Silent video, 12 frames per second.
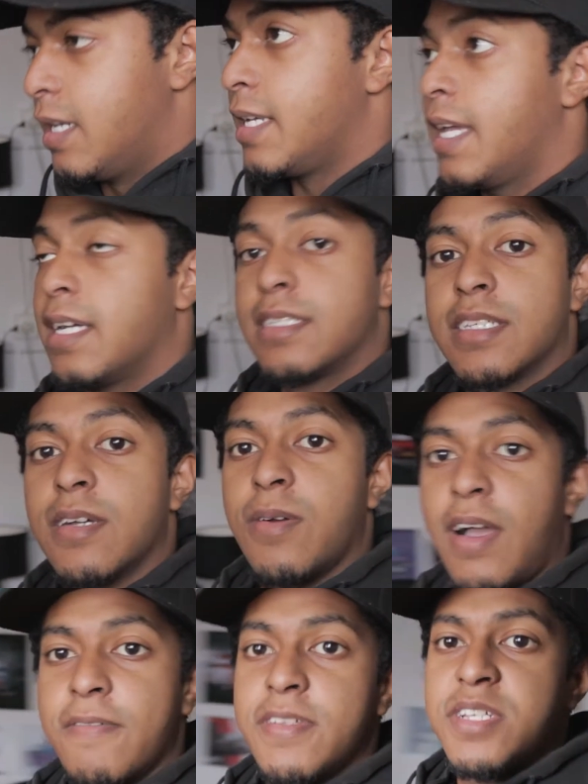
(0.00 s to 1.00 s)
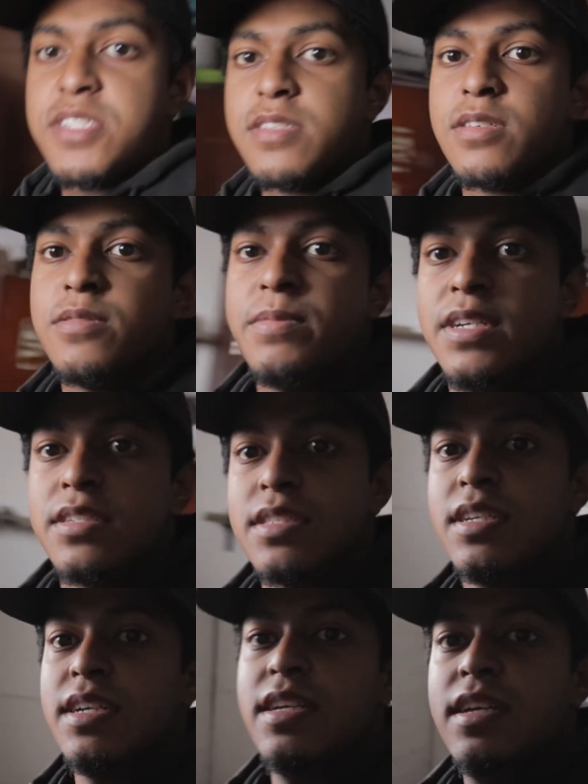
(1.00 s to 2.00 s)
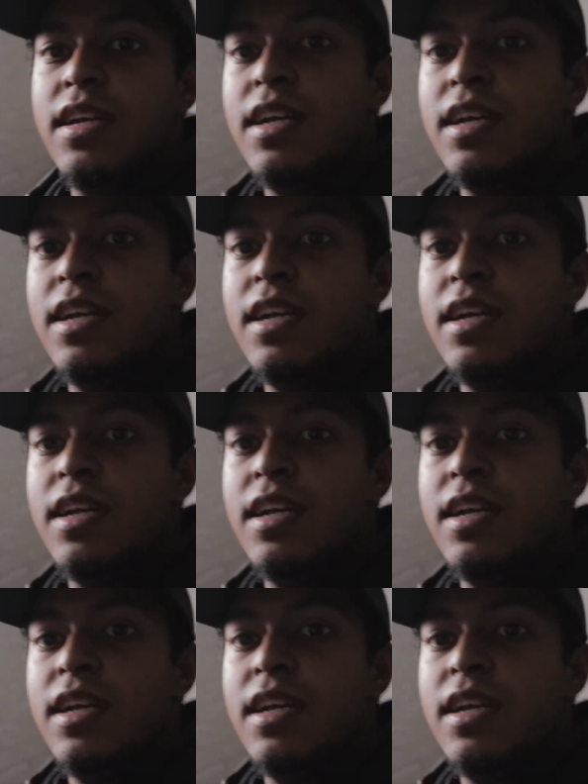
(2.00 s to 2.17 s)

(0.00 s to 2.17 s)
Yeah, so I finished the room yesterday,